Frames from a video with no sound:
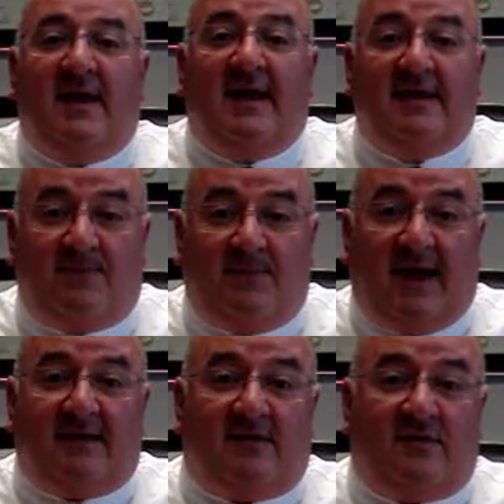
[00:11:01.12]
it's
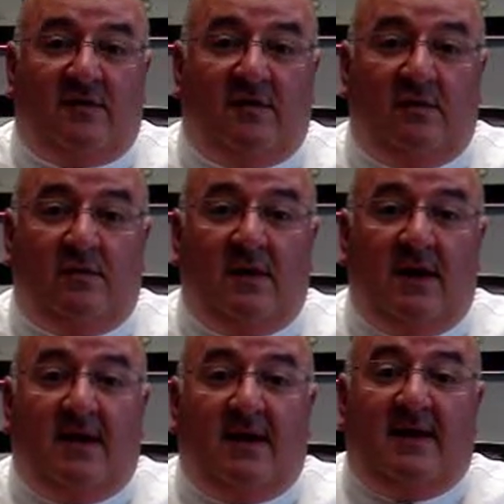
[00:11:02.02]
best to
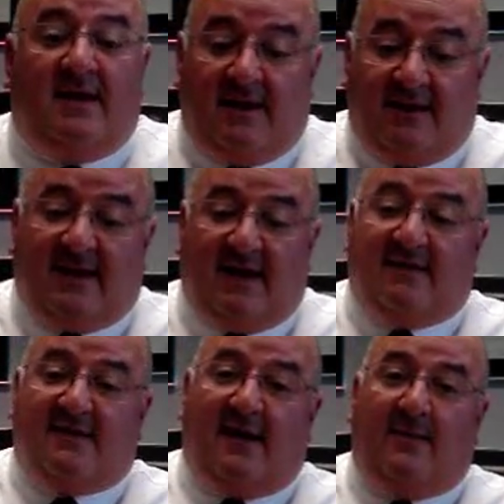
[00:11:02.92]

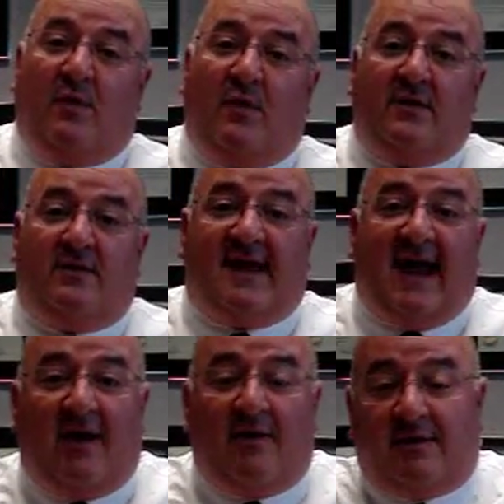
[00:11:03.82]
set some orders
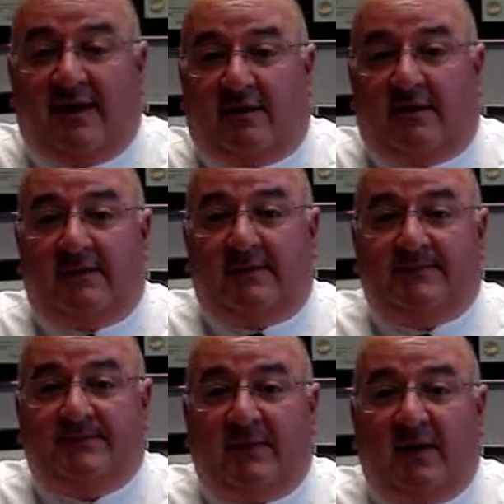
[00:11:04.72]
out a little
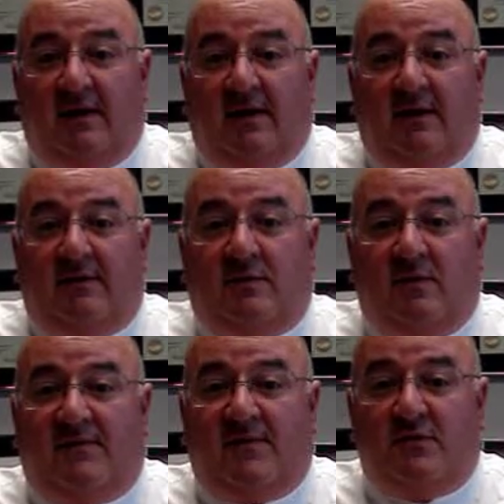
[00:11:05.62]

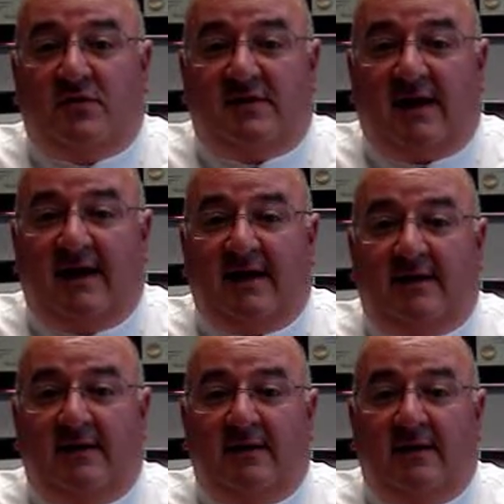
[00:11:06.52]
to a future
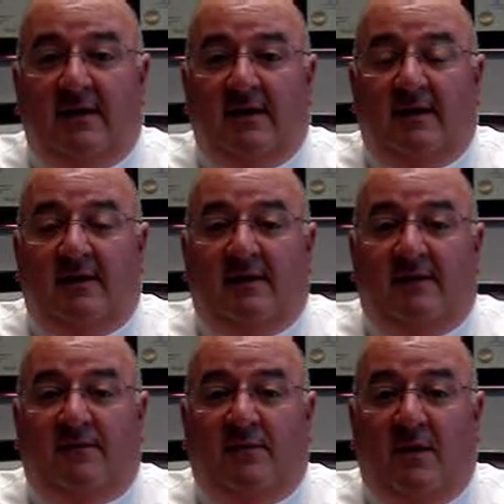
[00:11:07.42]
date
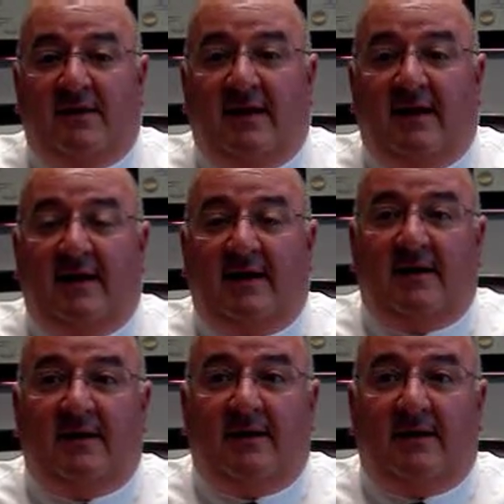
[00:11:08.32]
for the
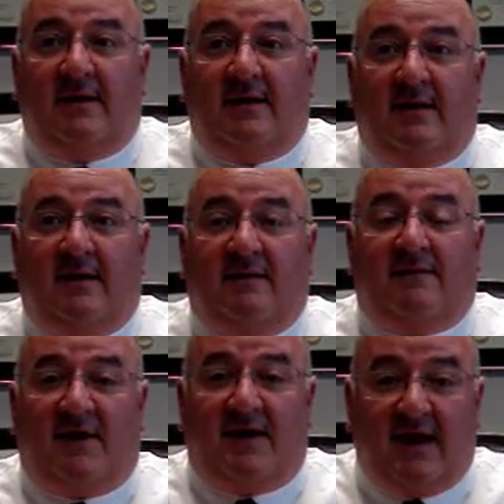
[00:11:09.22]

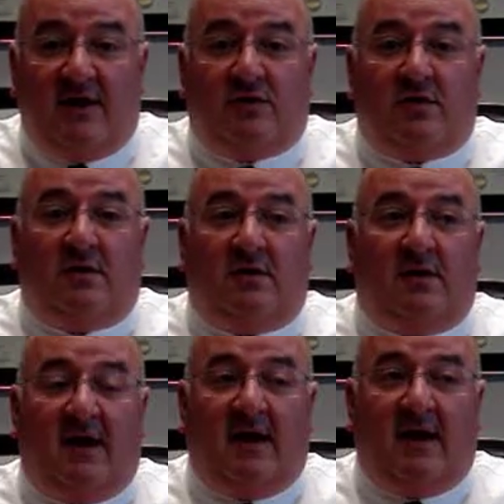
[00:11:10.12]

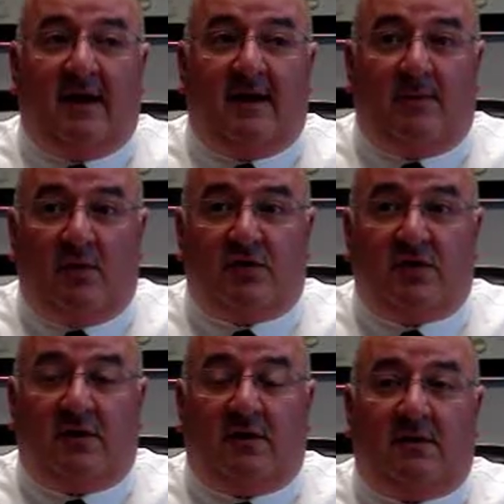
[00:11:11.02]
financial and
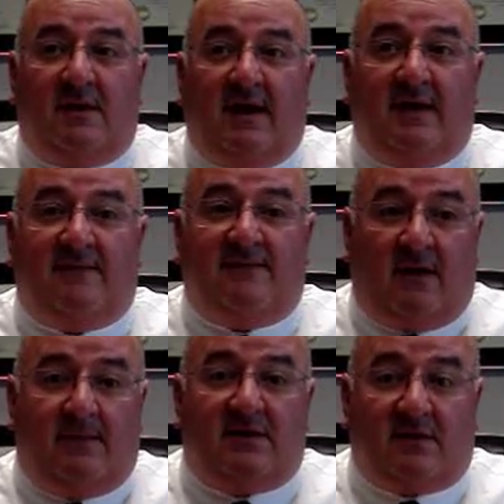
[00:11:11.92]
emotional and
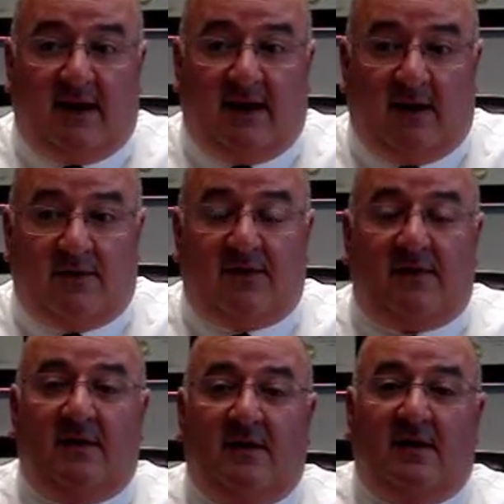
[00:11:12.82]
developmental
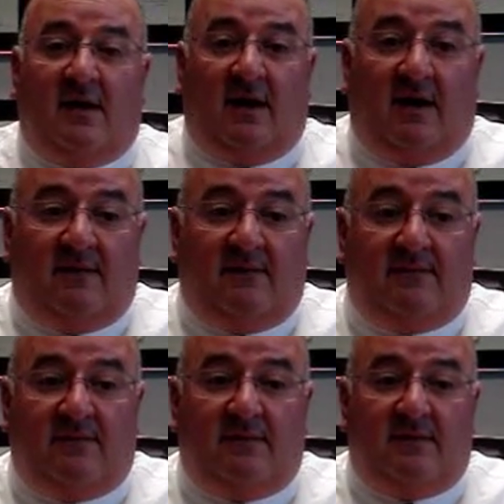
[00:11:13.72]
health
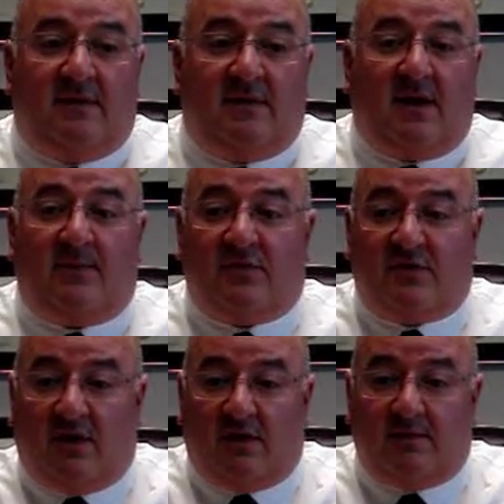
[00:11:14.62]
of the couple's
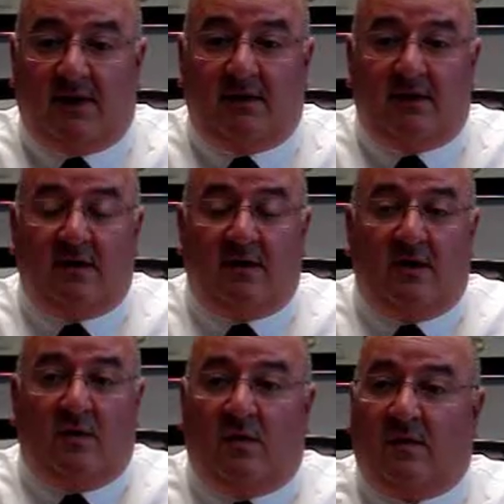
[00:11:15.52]
children
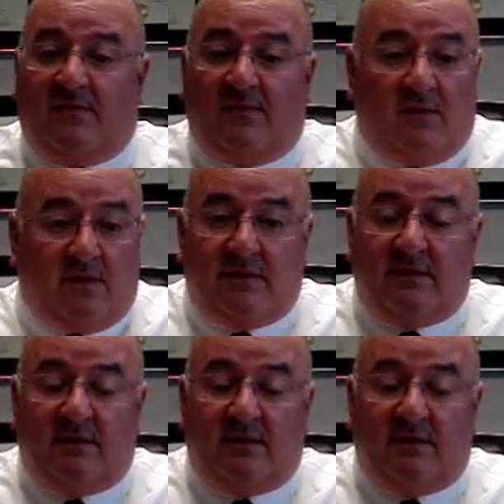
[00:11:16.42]
or for